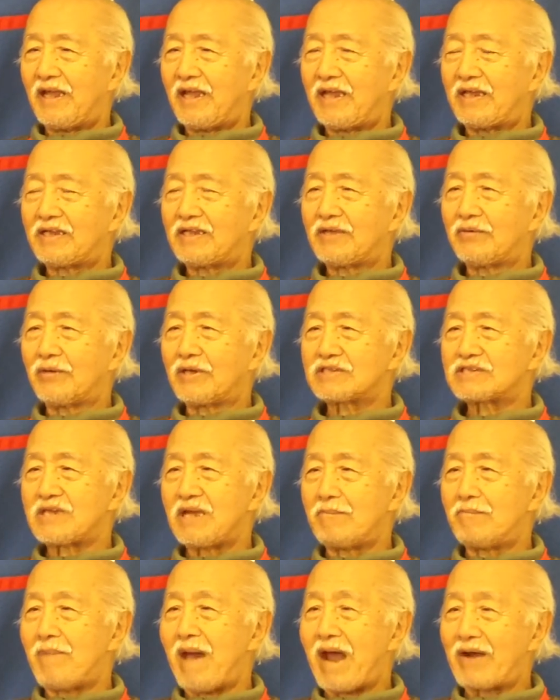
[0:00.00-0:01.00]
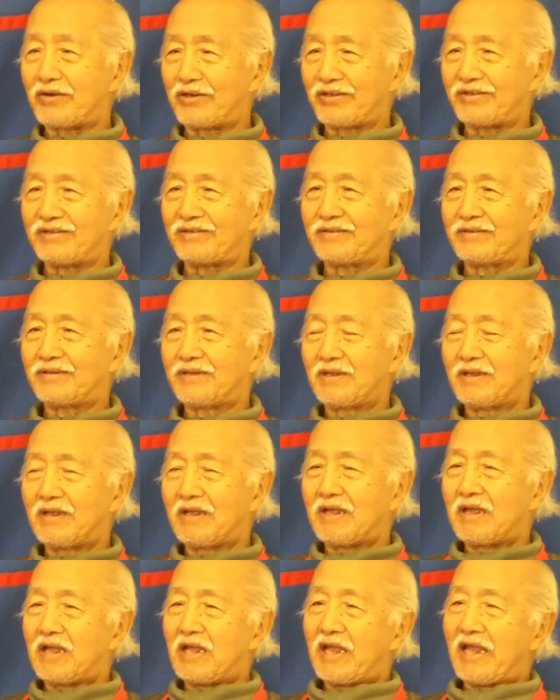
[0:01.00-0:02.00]
And he was a baron.
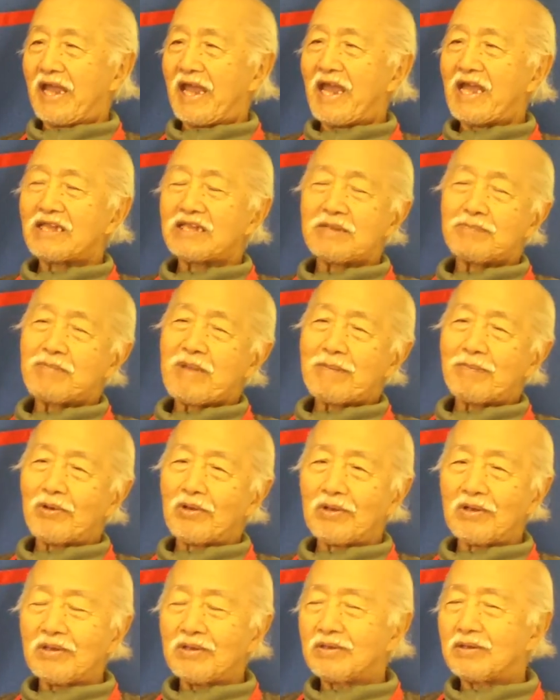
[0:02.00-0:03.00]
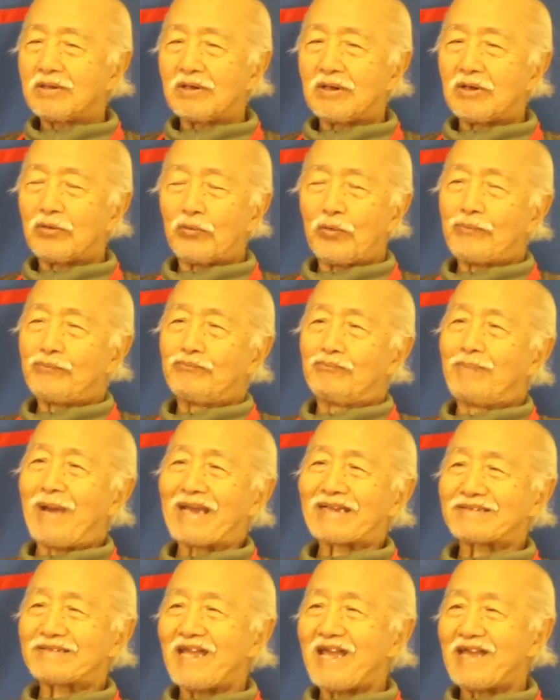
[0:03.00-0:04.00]
And the people
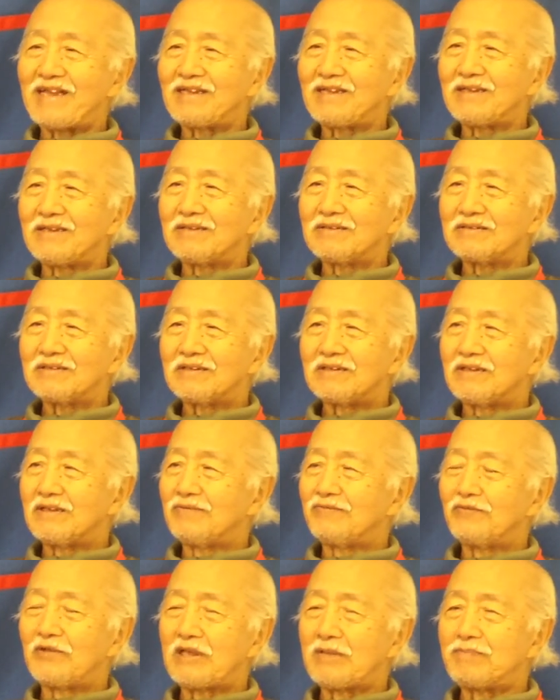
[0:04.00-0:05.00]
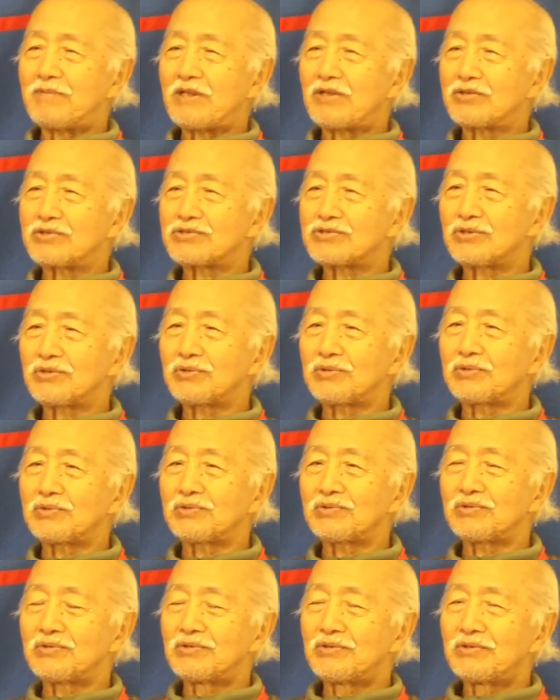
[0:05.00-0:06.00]
back then, the Filipinos
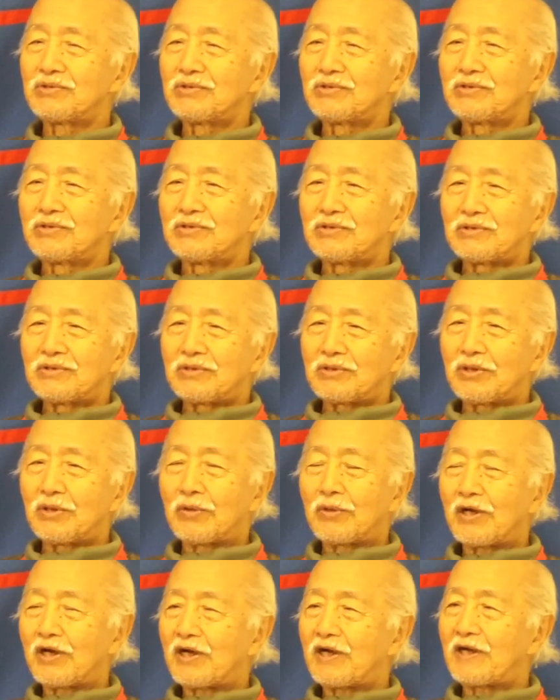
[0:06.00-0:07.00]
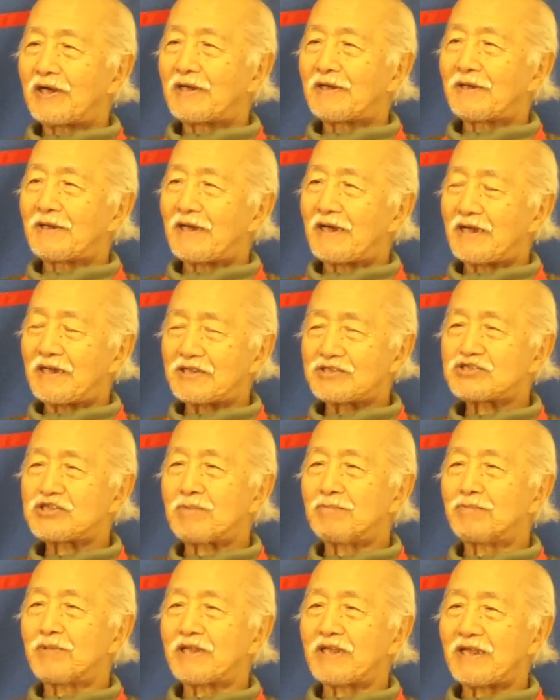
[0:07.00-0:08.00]
who, who were uh,
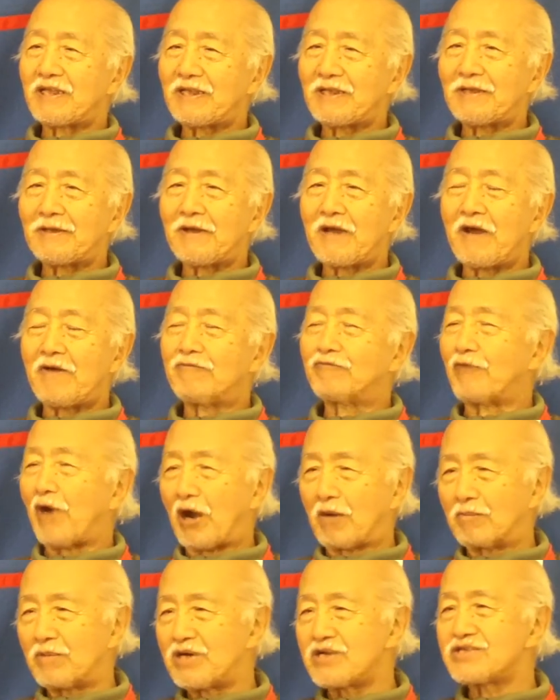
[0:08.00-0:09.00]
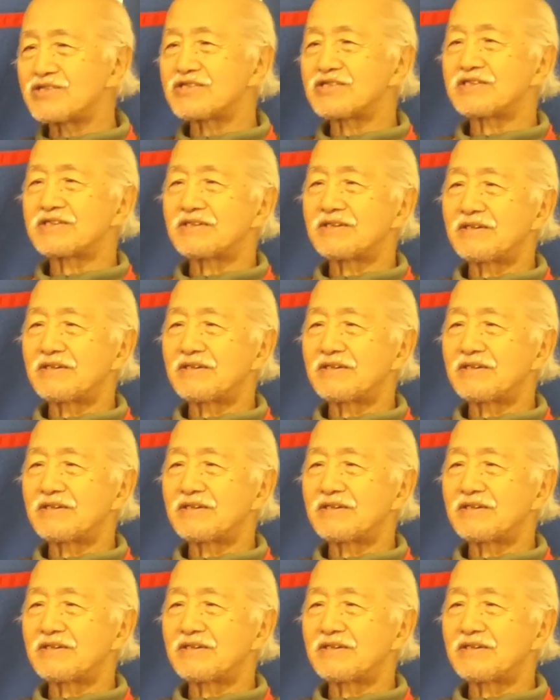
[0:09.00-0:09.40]
simply uh, farmers,